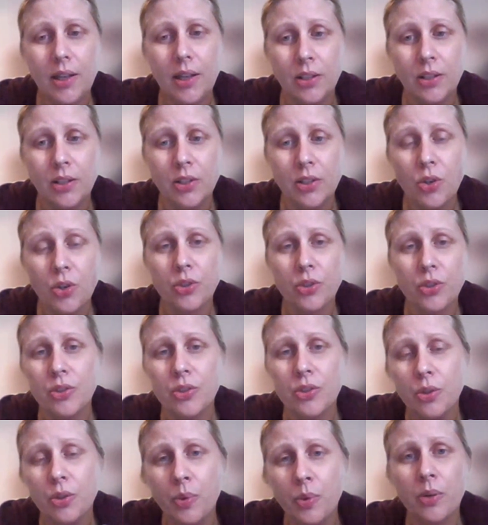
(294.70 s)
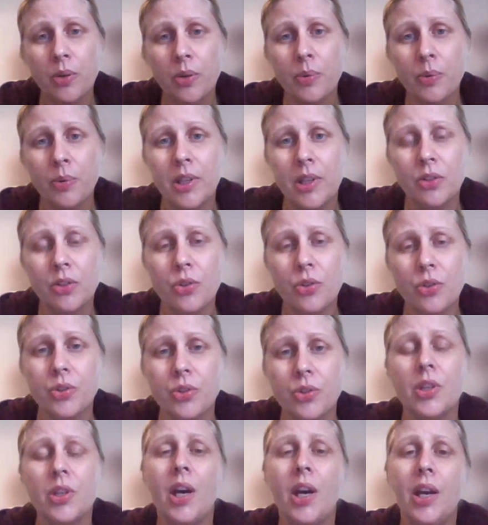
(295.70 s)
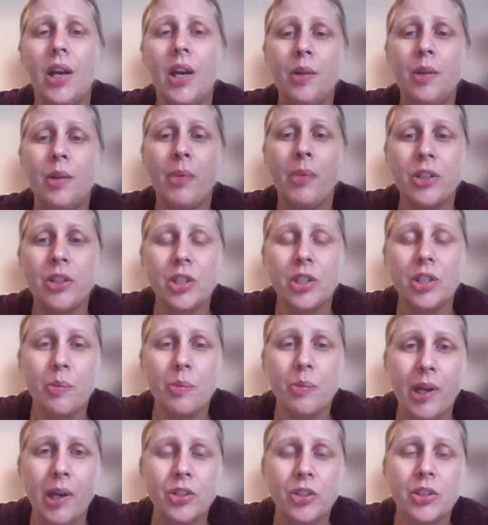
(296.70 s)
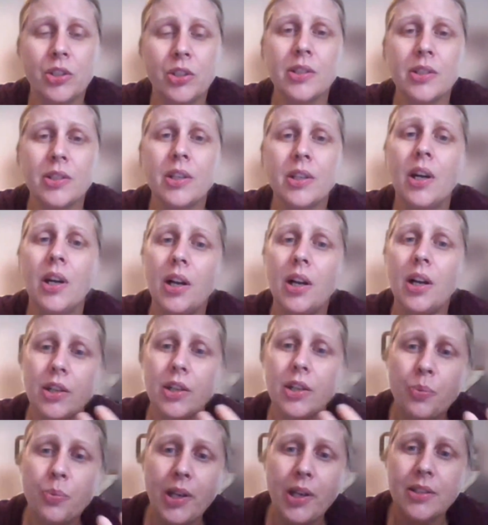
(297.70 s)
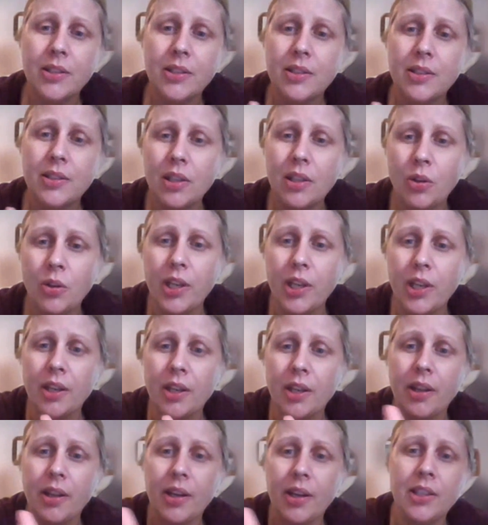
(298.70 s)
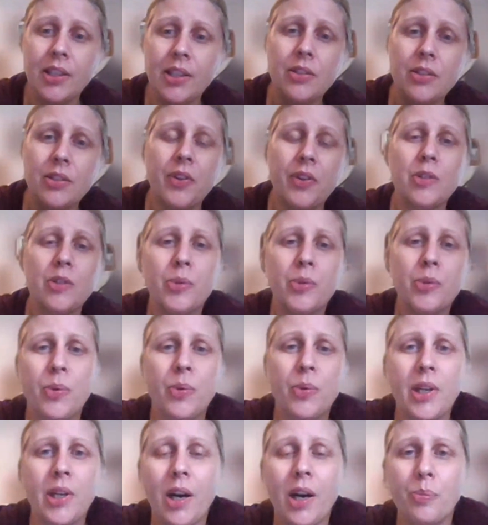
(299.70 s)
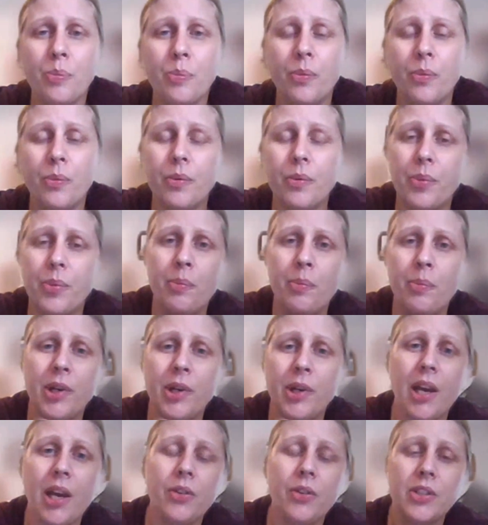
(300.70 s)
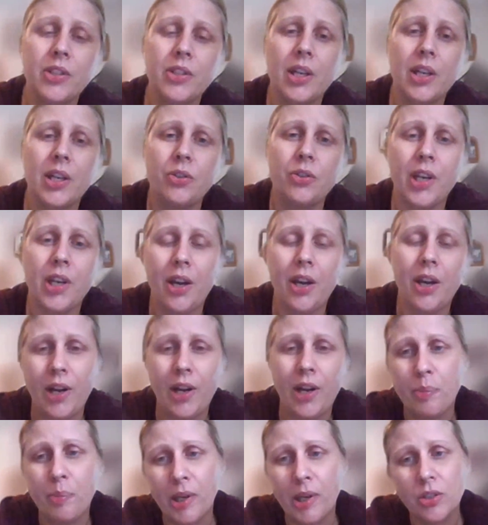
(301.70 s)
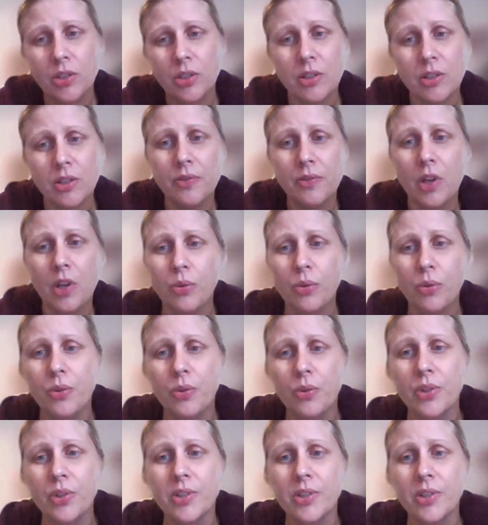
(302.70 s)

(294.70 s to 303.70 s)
and the doctors who work within the trust in managing the patients as well as looking at that interface between how primary care and secondary care and how patients flow through the